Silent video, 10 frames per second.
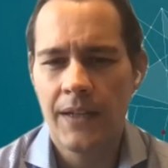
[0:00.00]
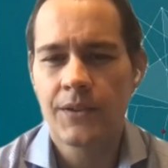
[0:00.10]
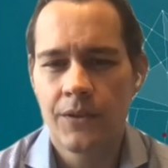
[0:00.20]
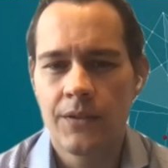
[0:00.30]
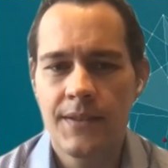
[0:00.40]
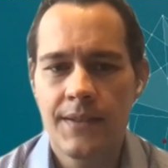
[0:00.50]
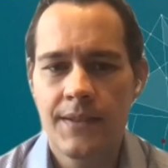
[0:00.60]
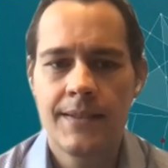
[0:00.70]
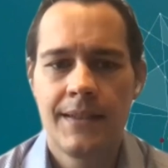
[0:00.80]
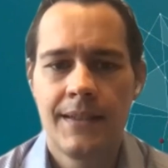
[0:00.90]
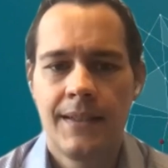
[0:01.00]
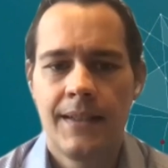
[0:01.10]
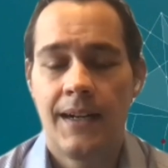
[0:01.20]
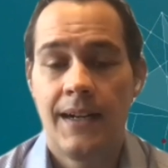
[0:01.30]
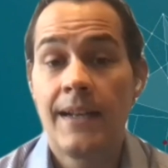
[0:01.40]
fiat currencies
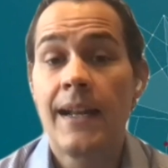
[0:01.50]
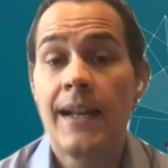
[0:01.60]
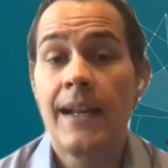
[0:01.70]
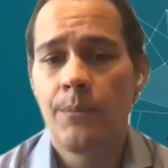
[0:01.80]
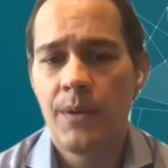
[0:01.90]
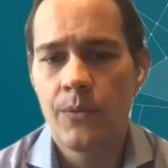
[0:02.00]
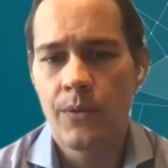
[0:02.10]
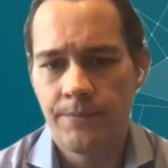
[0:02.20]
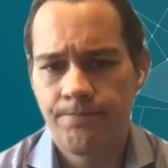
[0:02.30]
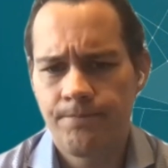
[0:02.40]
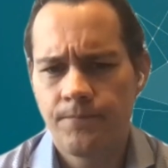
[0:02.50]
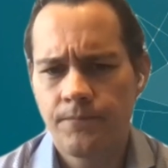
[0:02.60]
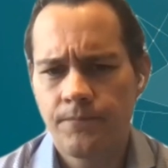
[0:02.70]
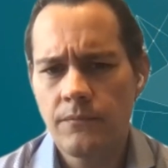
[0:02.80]
and not to compete with them.